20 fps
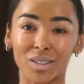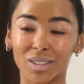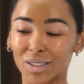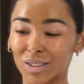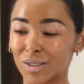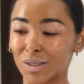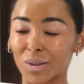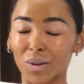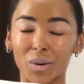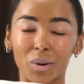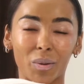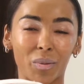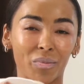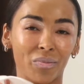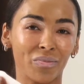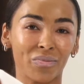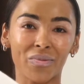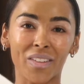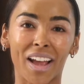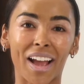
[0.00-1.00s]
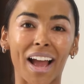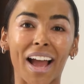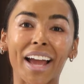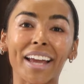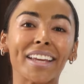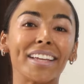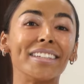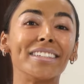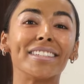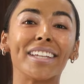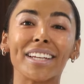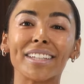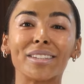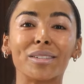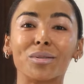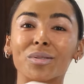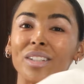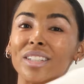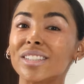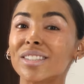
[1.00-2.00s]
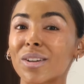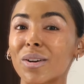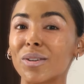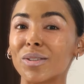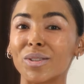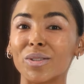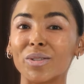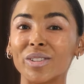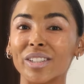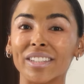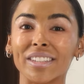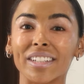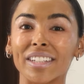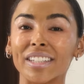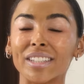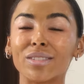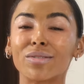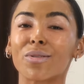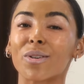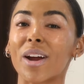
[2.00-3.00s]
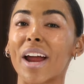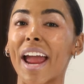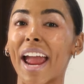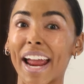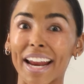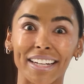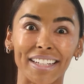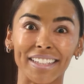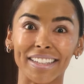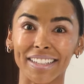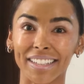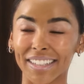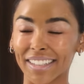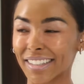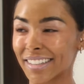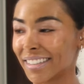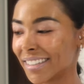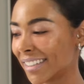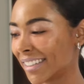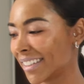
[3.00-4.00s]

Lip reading: So I can take the risk on using these for anything.